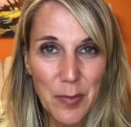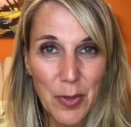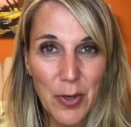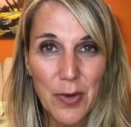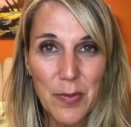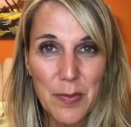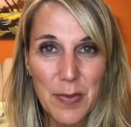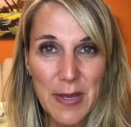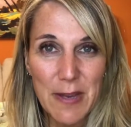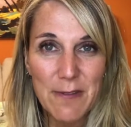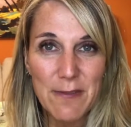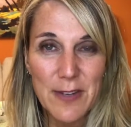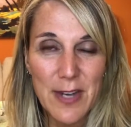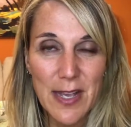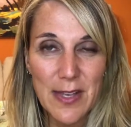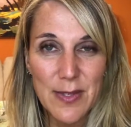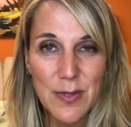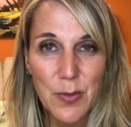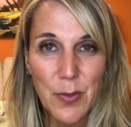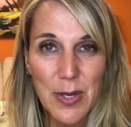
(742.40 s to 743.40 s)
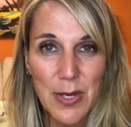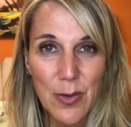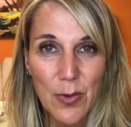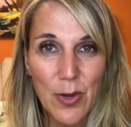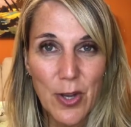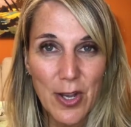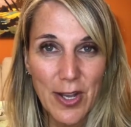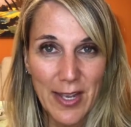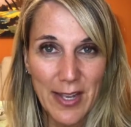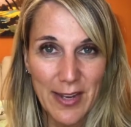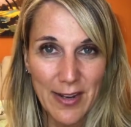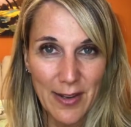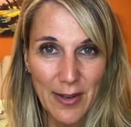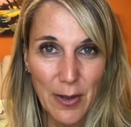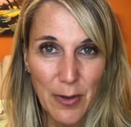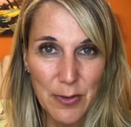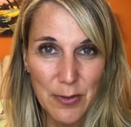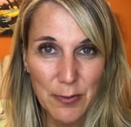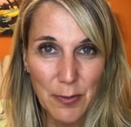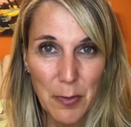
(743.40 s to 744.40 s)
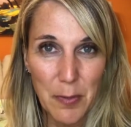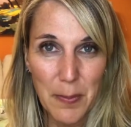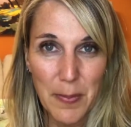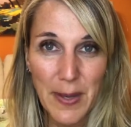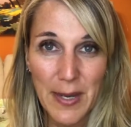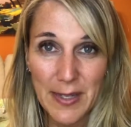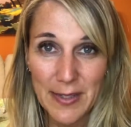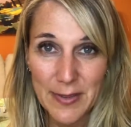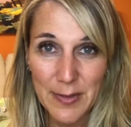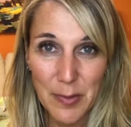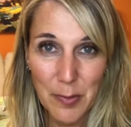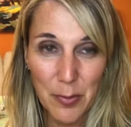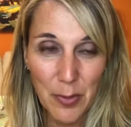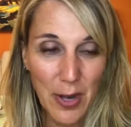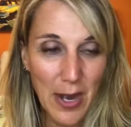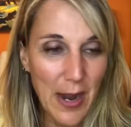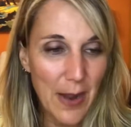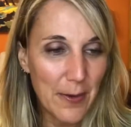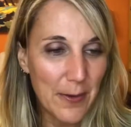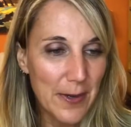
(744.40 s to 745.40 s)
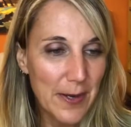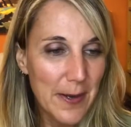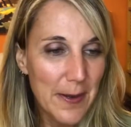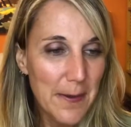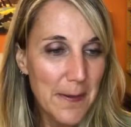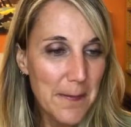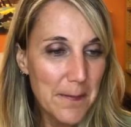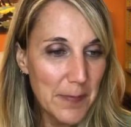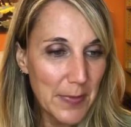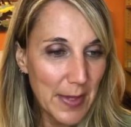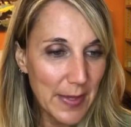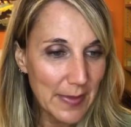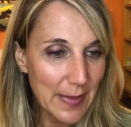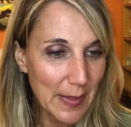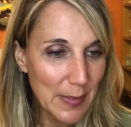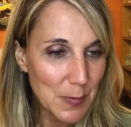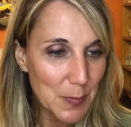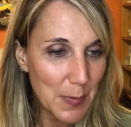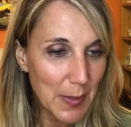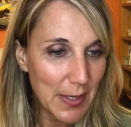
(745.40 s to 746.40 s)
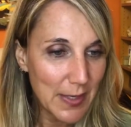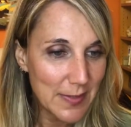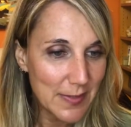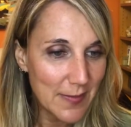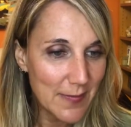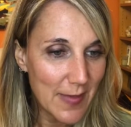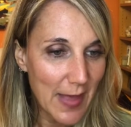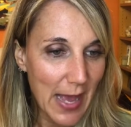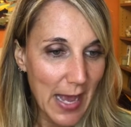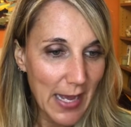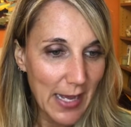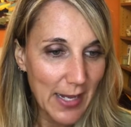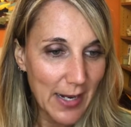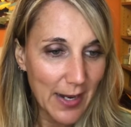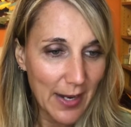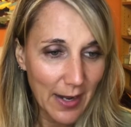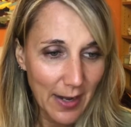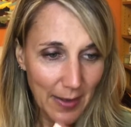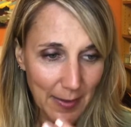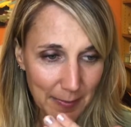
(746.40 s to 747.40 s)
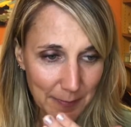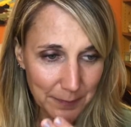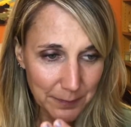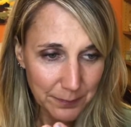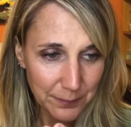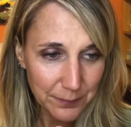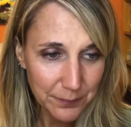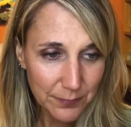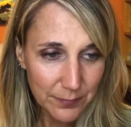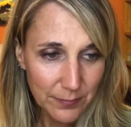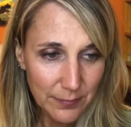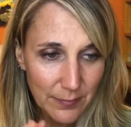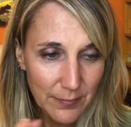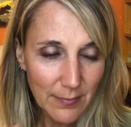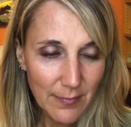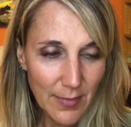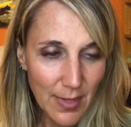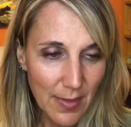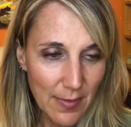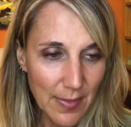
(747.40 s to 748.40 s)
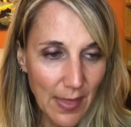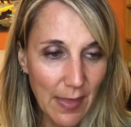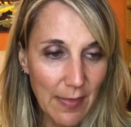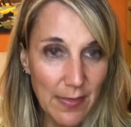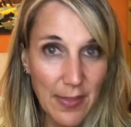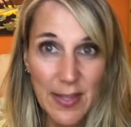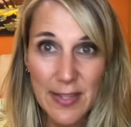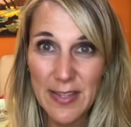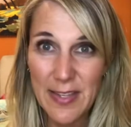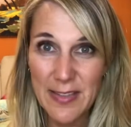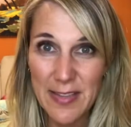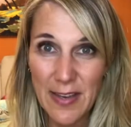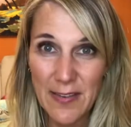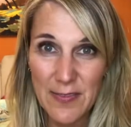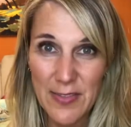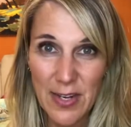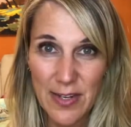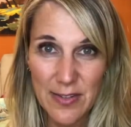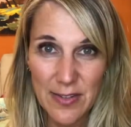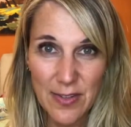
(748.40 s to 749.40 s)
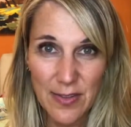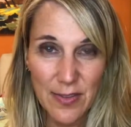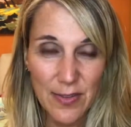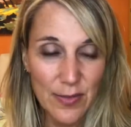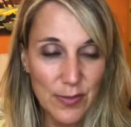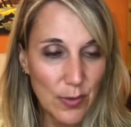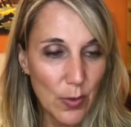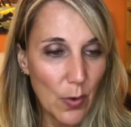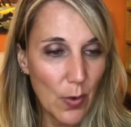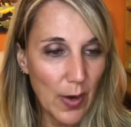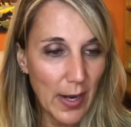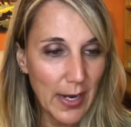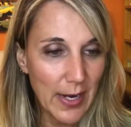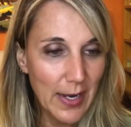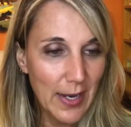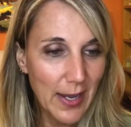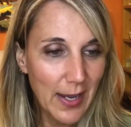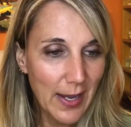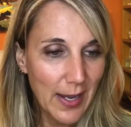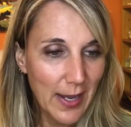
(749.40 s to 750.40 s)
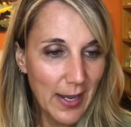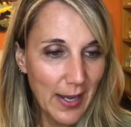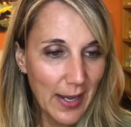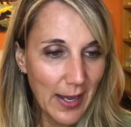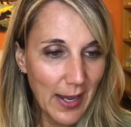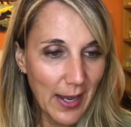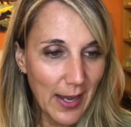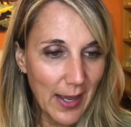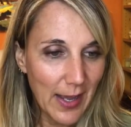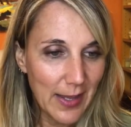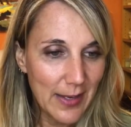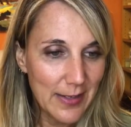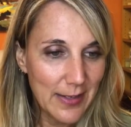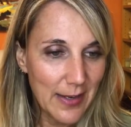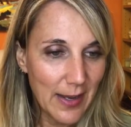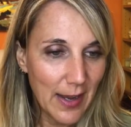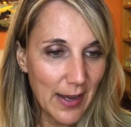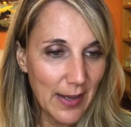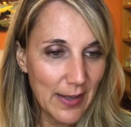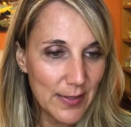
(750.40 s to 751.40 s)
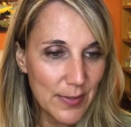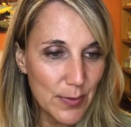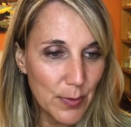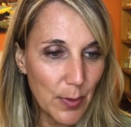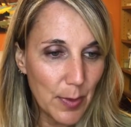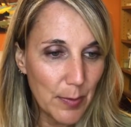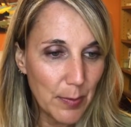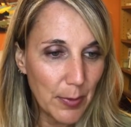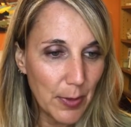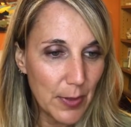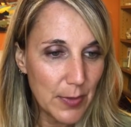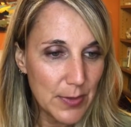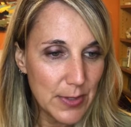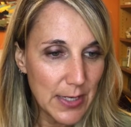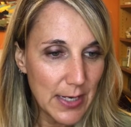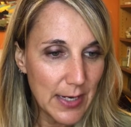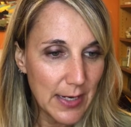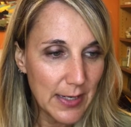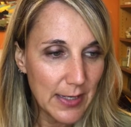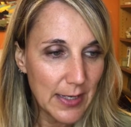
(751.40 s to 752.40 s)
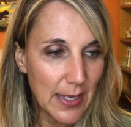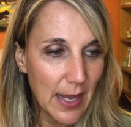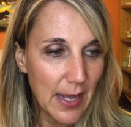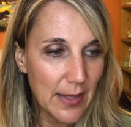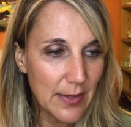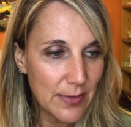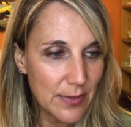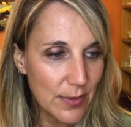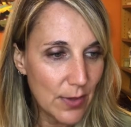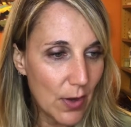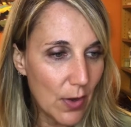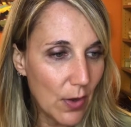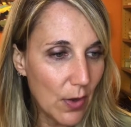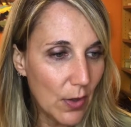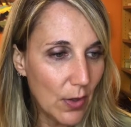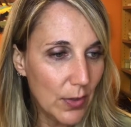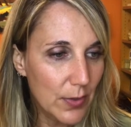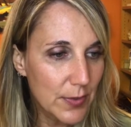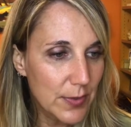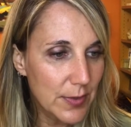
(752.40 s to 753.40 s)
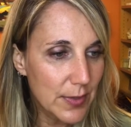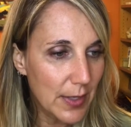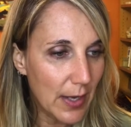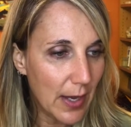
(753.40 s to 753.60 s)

beef does when you cook it. It goes from pink to brown, and that's because of that that thing that they've done to the soy. And soy protein, again, salt,